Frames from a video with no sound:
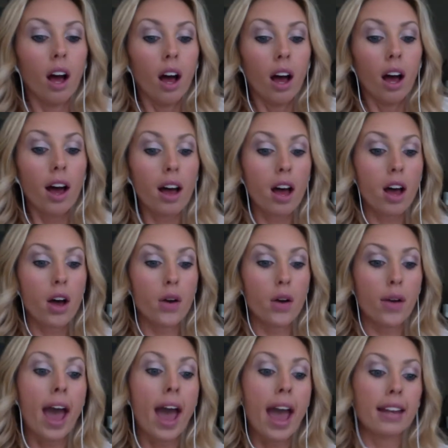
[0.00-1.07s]

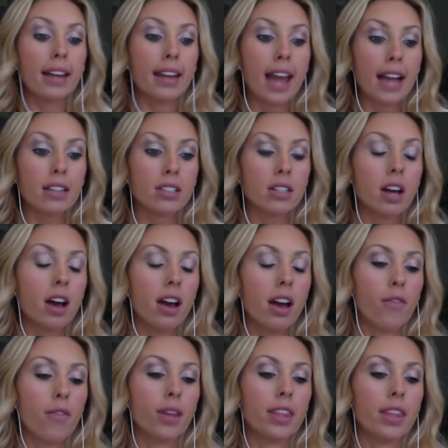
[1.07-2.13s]
Okay, next
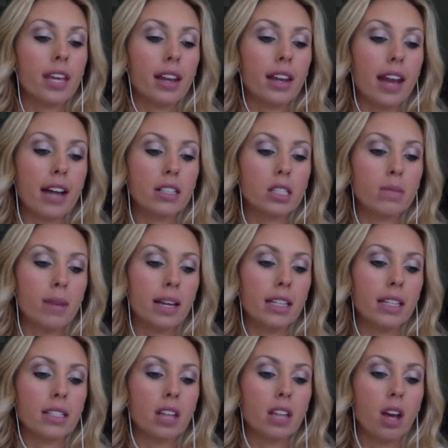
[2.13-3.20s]
with the
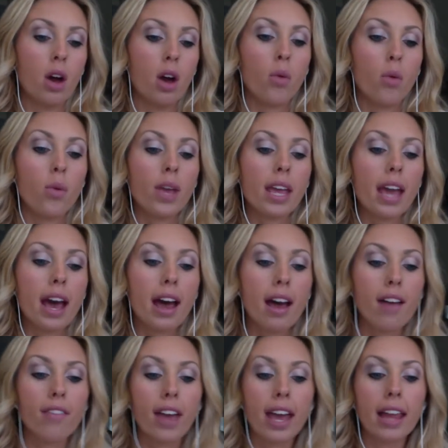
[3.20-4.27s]
announcements, we
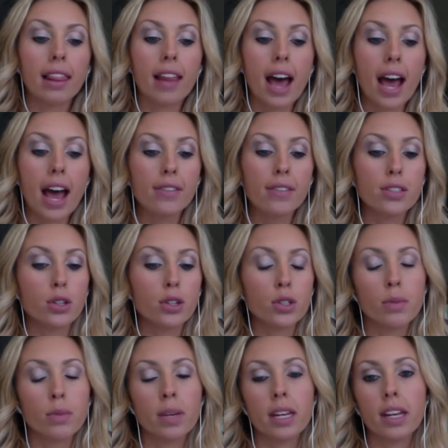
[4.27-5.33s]
have a live
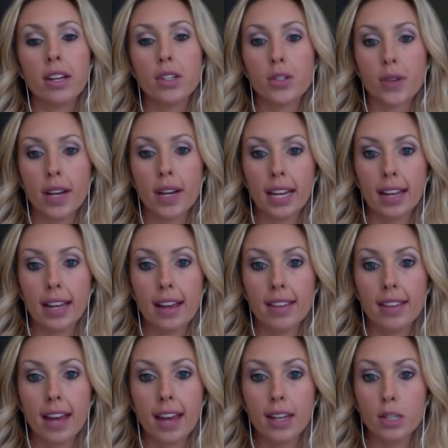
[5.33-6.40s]
social media training
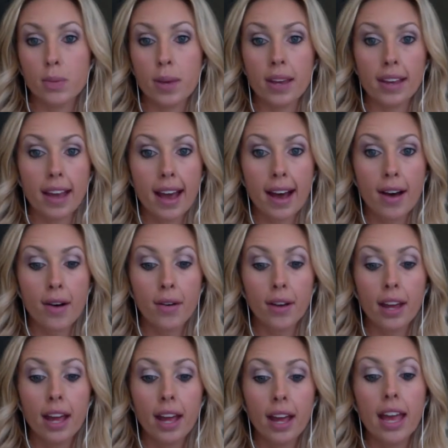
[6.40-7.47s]
that is being
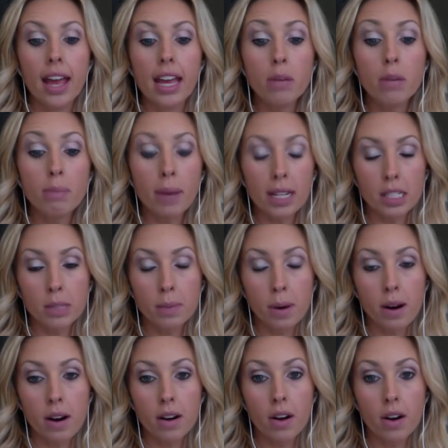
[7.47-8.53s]
held in
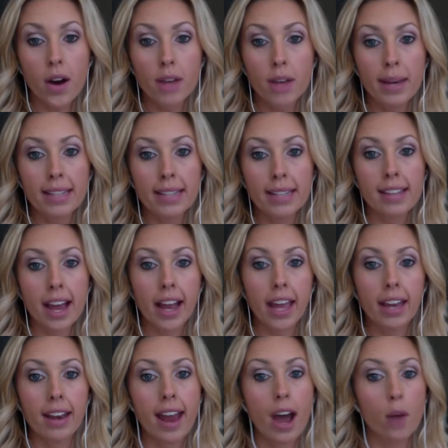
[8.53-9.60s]
Pittsburgh on May
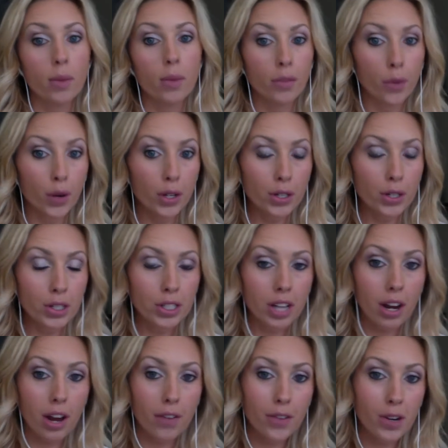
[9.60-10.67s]
2nd. Now, before you
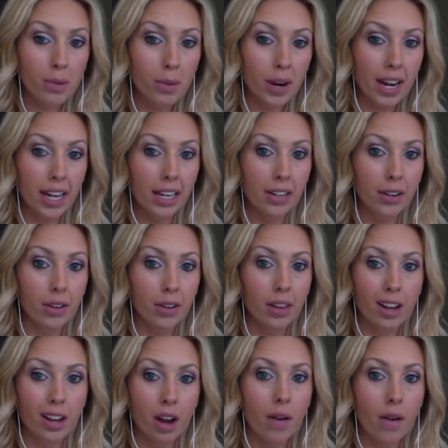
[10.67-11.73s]
shut off your brain and you're
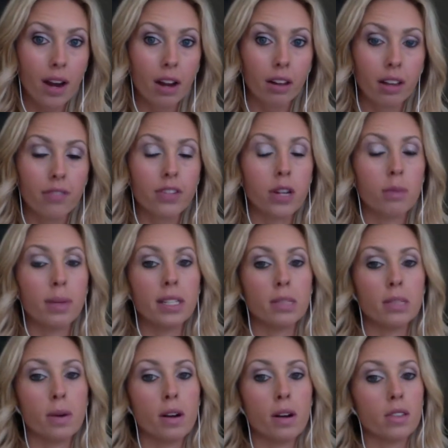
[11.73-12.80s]
like, oh, I don't live near
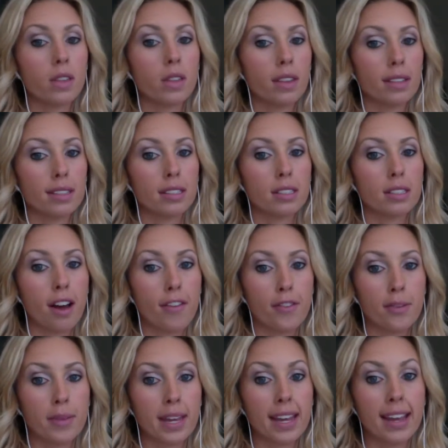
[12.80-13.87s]
Pittsburgh, so this is not
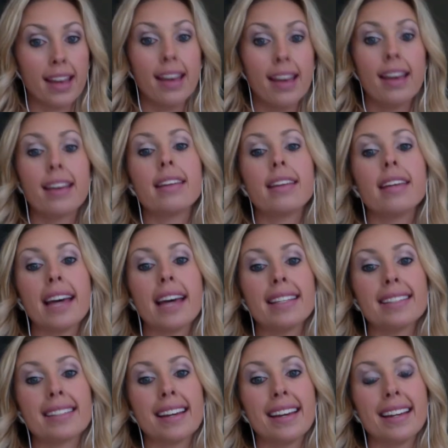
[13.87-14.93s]
for me. Yes,
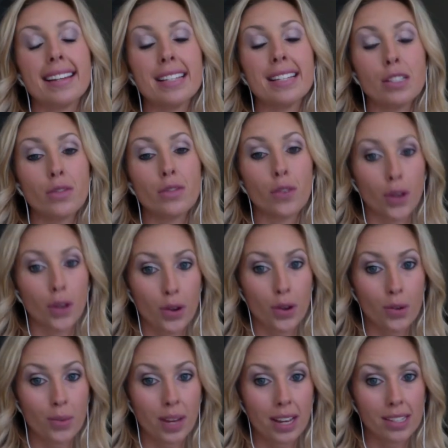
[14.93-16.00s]
it is for
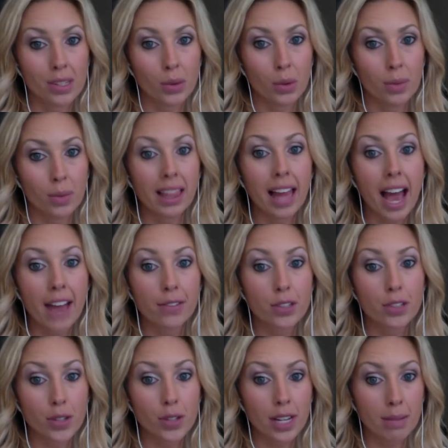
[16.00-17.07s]
you because it will be live
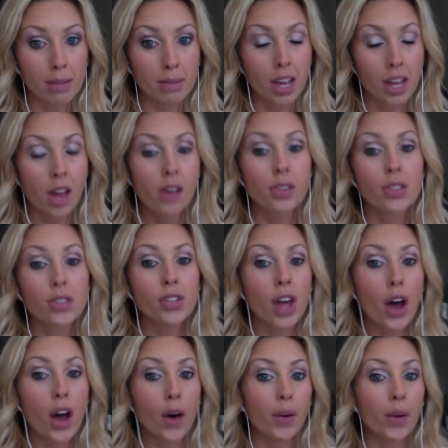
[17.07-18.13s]
streamed.
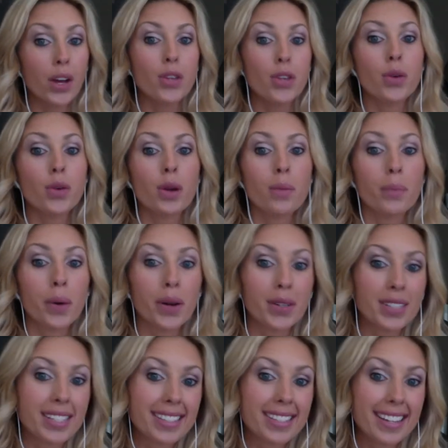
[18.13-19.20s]
So you can
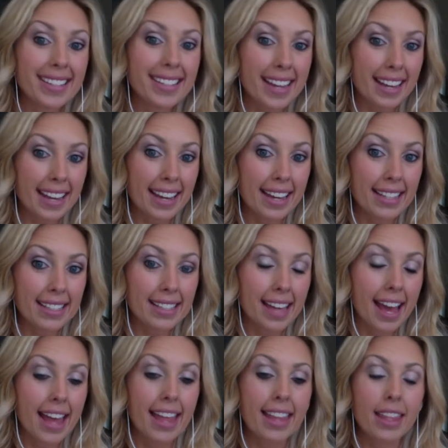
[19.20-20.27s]
purchase a ticket,
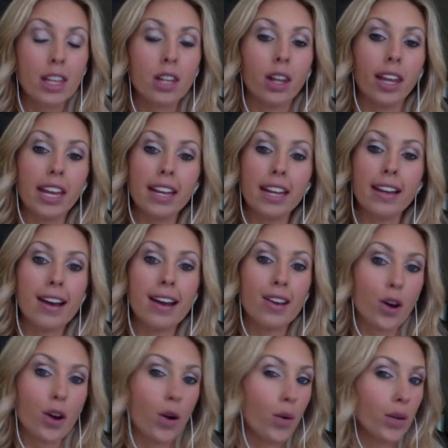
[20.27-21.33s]
and the link I
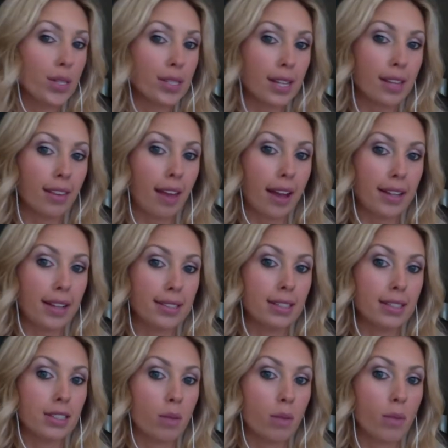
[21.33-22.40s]
know is in Legacy
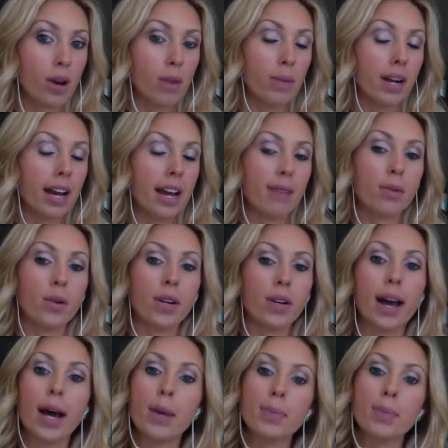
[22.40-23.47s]
somewhere, but I'm going
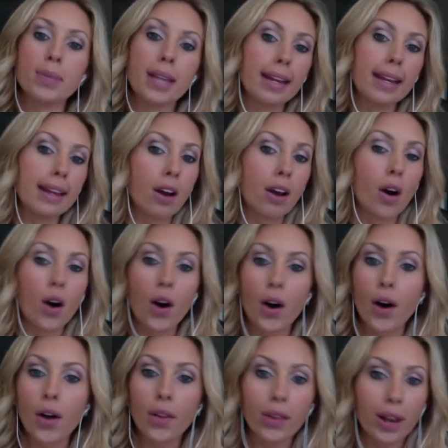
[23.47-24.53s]
to update it,
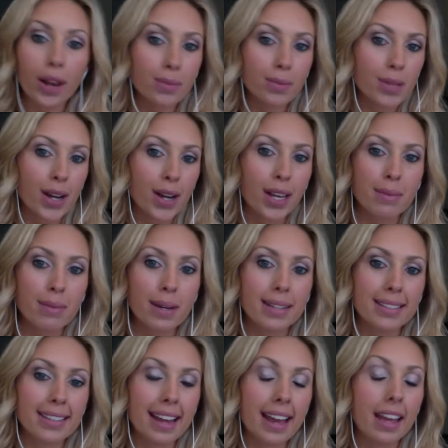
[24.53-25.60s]
all that I'm talking
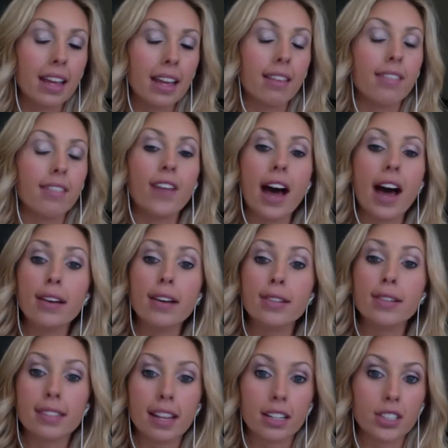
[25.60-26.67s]
about today, in the
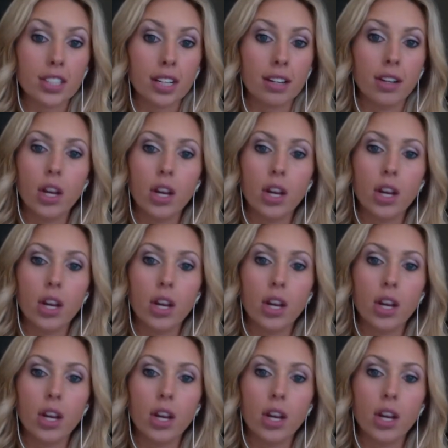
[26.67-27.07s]
files section.